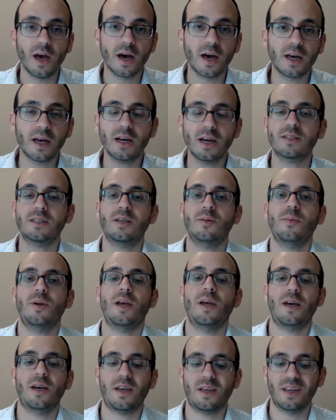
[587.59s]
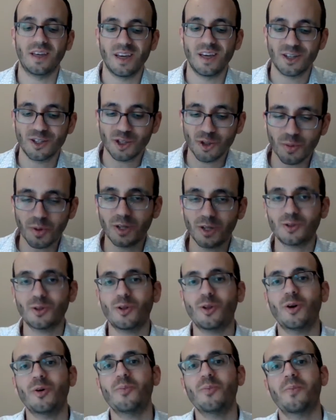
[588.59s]
Chag Sameach, Shabbat
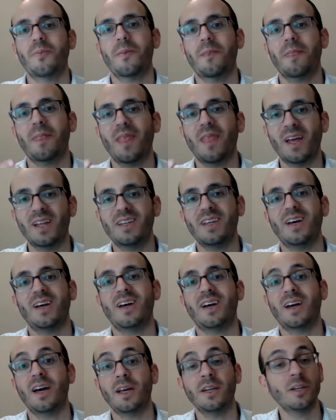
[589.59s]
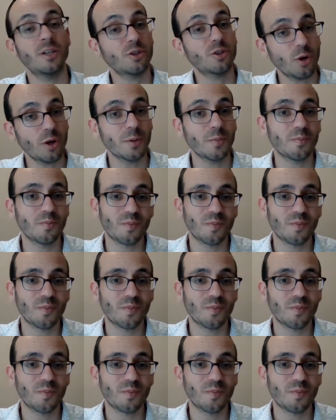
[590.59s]
Shalom and, uh, and enjoy.